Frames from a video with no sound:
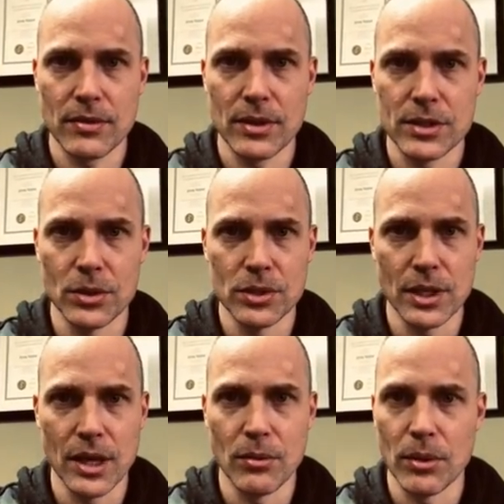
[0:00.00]

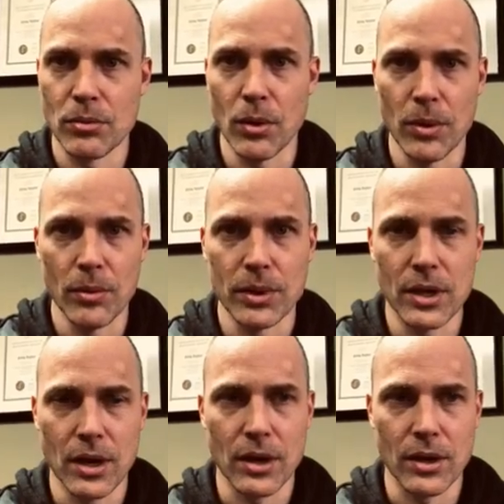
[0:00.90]
associated with what we would
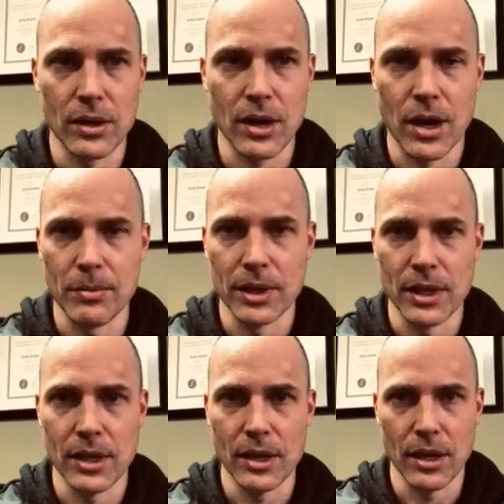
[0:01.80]
call
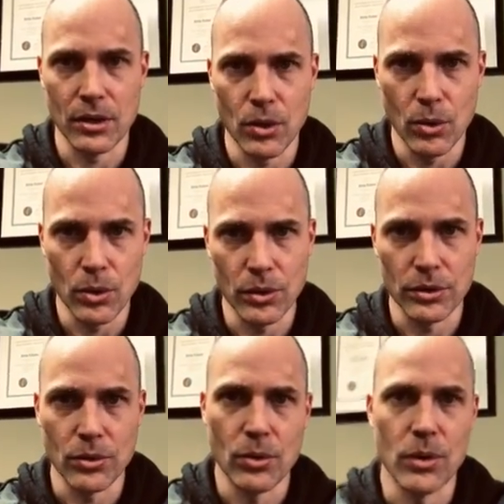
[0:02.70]
commonly a
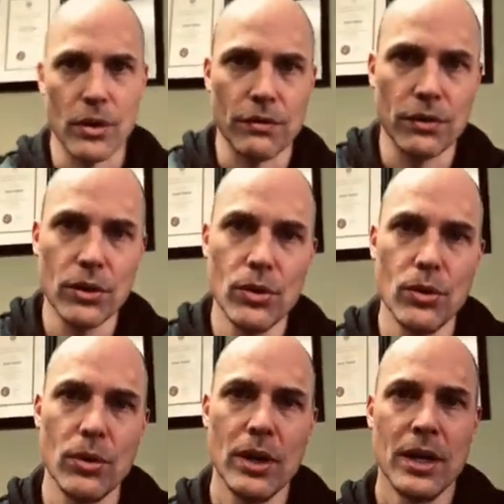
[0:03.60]
cold or
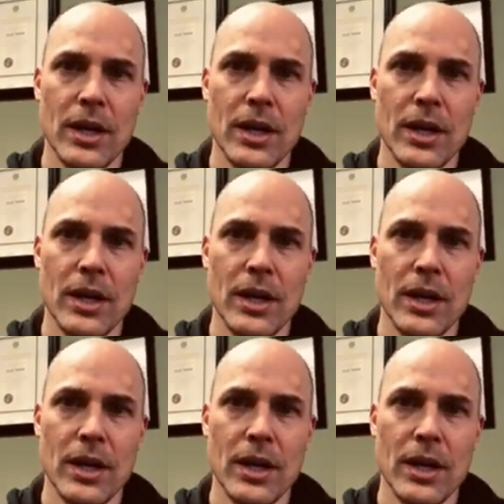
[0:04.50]
flu.